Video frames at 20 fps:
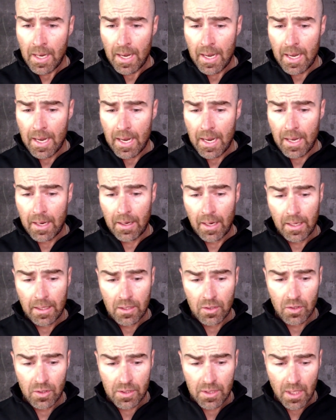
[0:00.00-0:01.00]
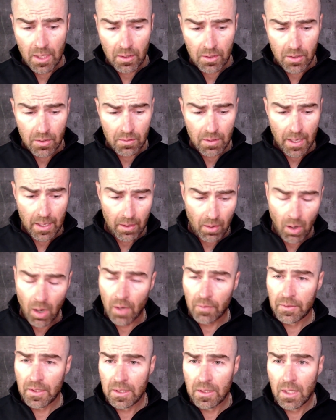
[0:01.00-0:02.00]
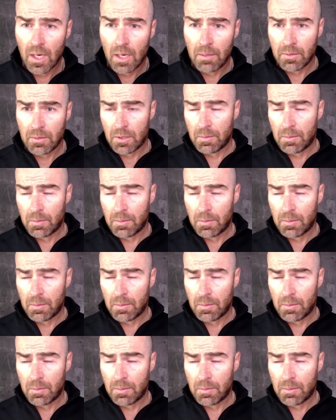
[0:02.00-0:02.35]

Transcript: And I can just tell you that oftentimes,